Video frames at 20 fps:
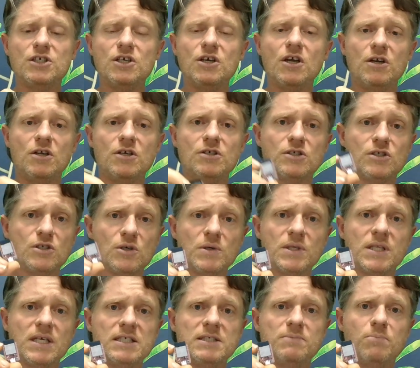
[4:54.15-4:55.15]
you can use 2
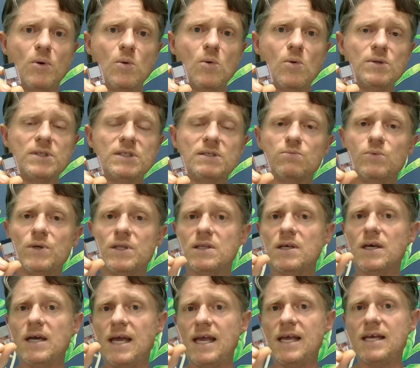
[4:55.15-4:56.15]
of these boards with
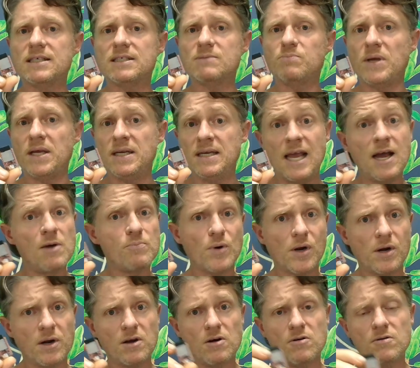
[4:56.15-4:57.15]
the ESP Now
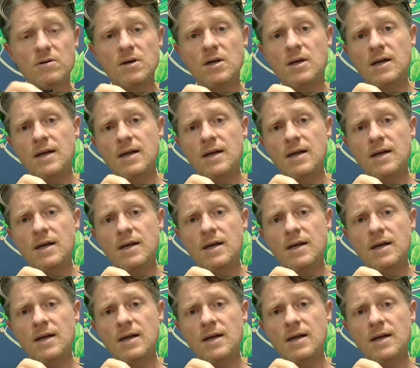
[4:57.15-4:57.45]
protocol,